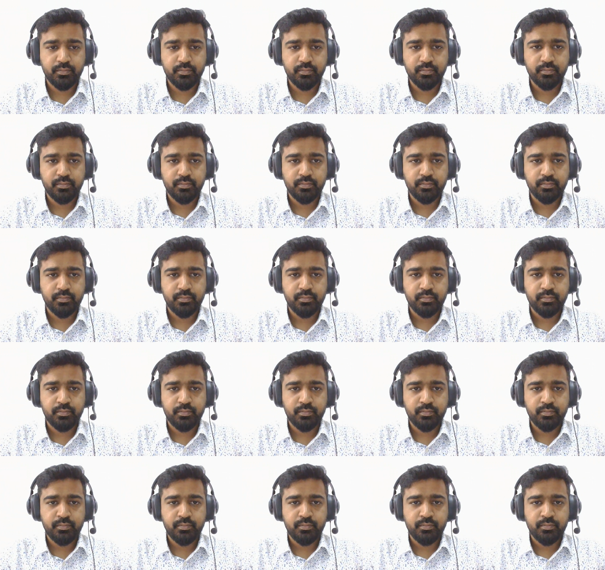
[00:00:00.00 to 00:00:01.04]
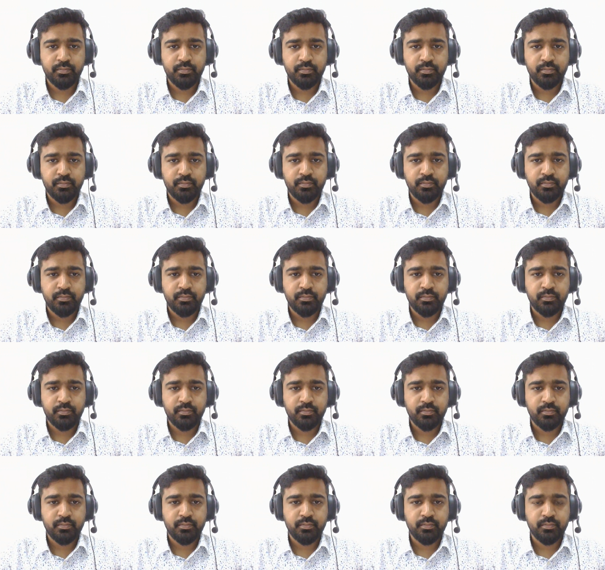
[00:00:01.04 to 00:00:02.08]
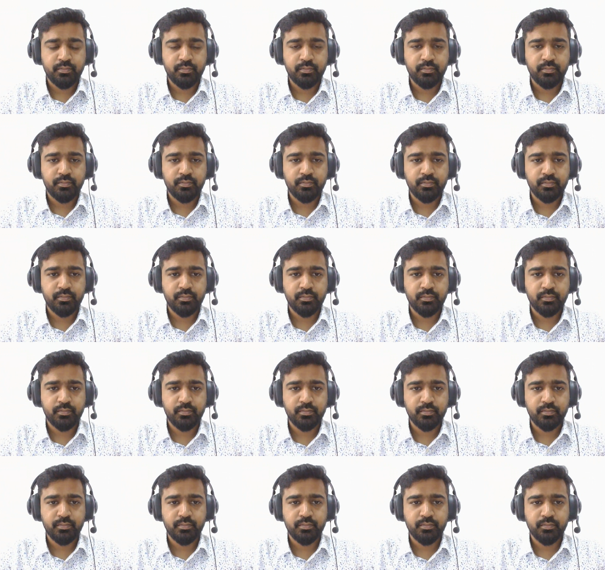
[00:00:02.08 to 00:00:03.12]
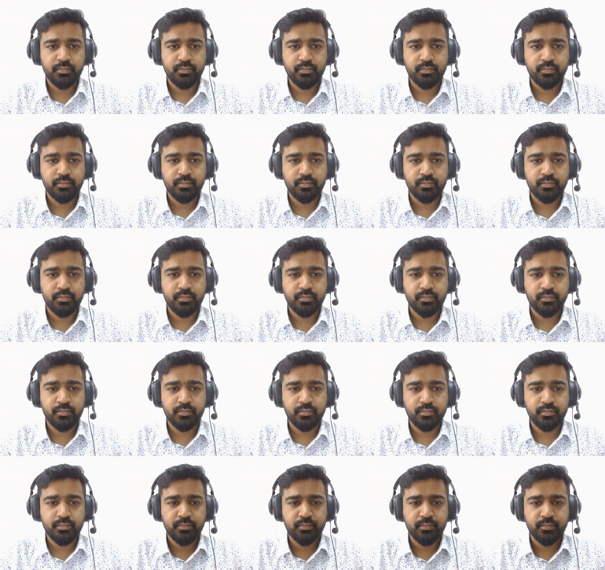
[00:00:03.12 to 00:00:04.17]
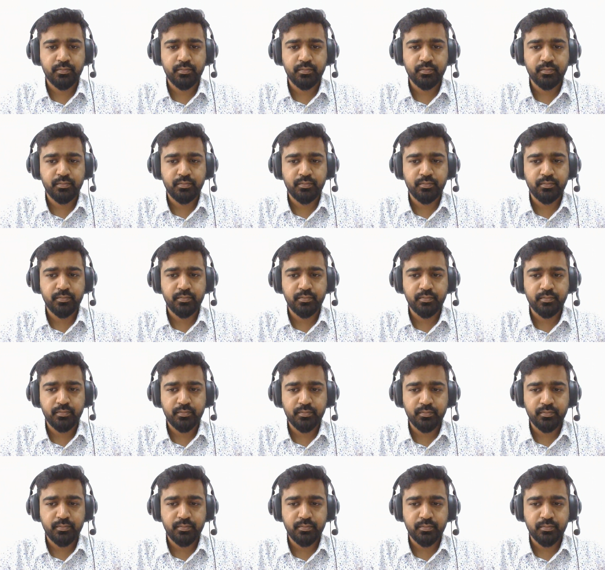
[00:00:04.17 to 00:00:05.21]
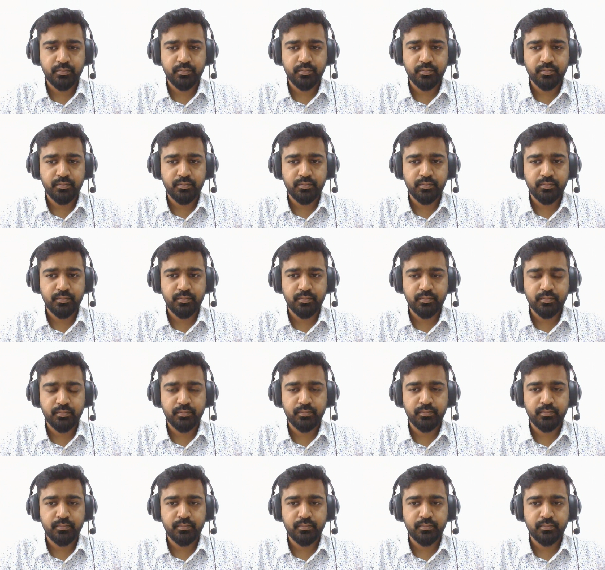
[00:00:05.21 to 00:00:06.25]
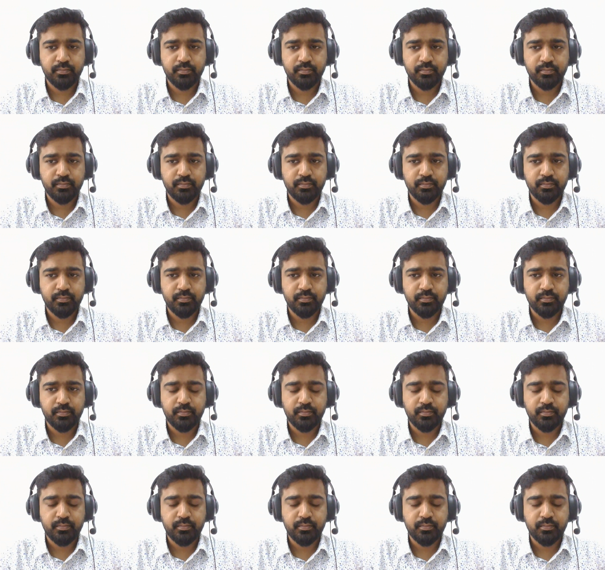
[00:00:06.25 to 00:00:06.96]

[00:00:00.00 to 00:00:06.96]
Nobody speaks.